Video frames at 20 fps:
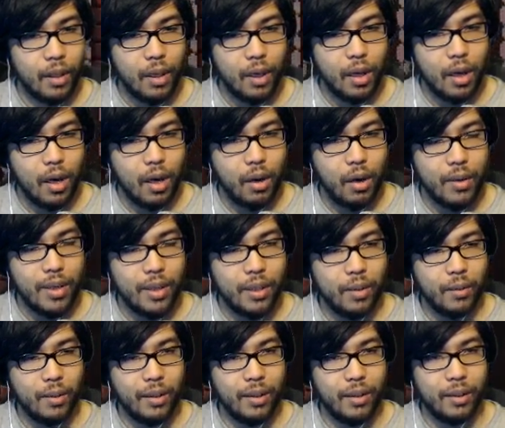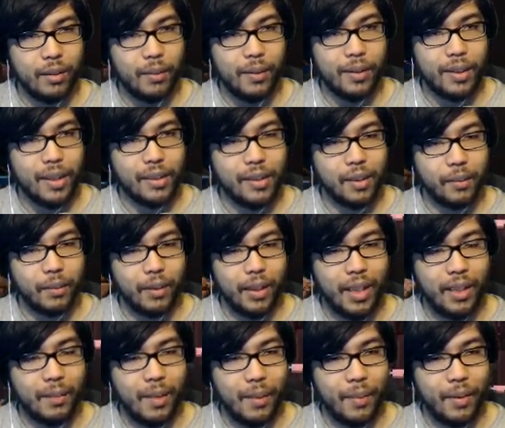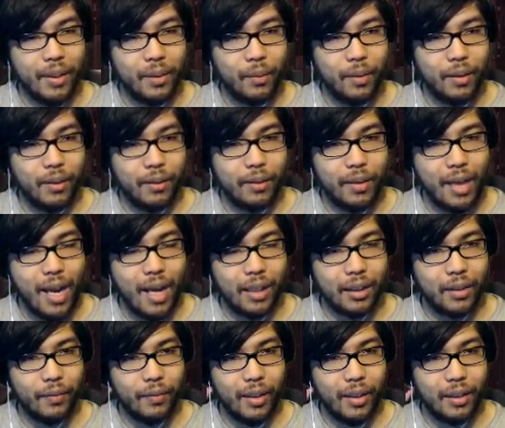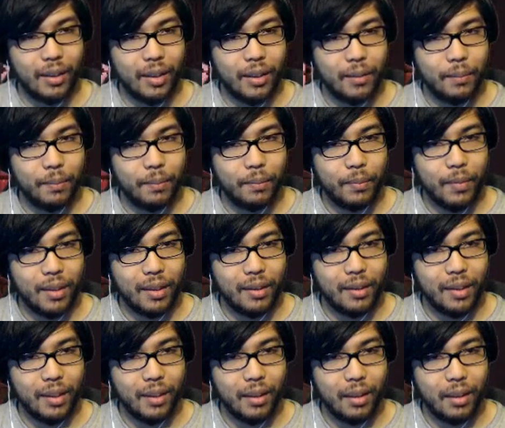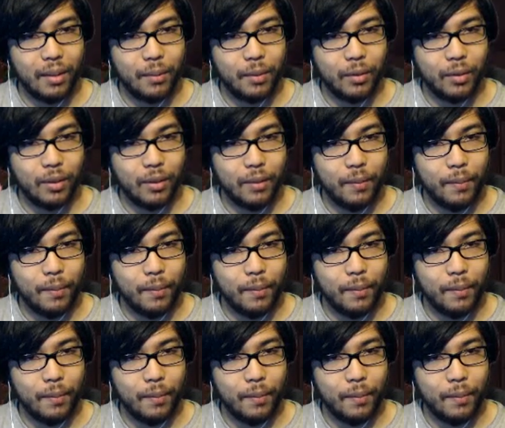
Oh, you know what? Let me test something. He might be the one activating that thing on him. Hold on.